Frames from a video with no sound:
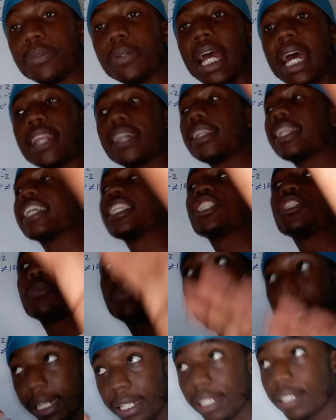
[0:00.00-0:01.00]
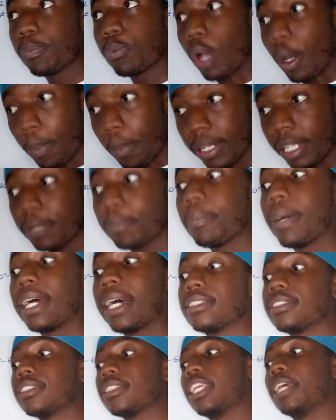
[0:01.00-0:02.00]
I didn't explain it properly, but
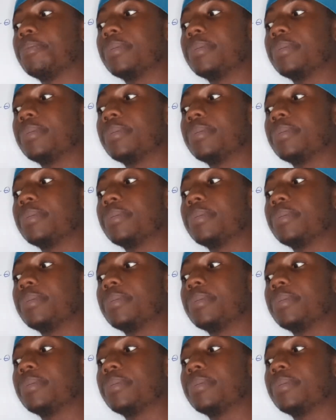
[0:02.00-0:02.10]
let me